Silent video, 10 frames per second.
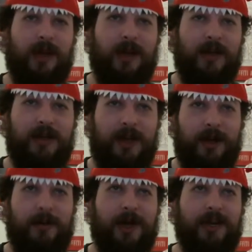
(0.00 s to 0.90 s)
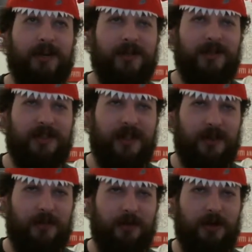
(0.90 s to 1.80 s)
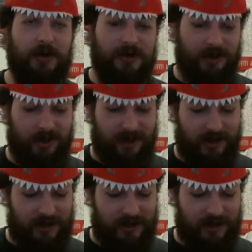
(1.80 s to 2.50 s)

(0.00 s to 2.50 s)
Terry Michaels, the producer,